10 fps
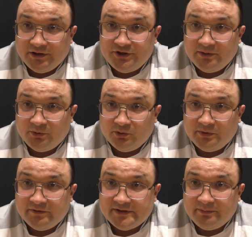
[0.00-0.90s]
Please
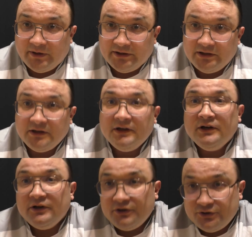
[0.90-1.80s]
subscribe to our
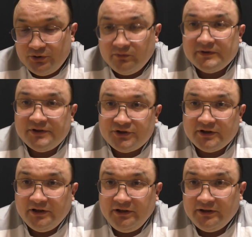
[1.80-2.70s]
channels on
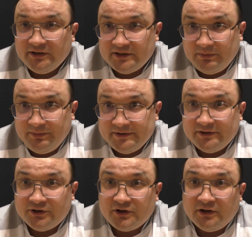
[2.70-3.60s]
YouTube and Instagram.
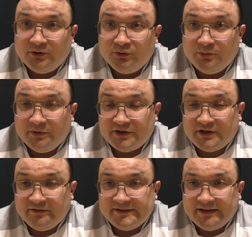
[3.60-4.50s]

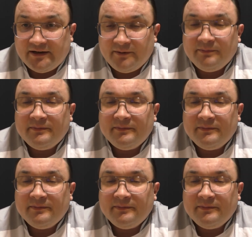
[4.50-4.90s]
Thank you for your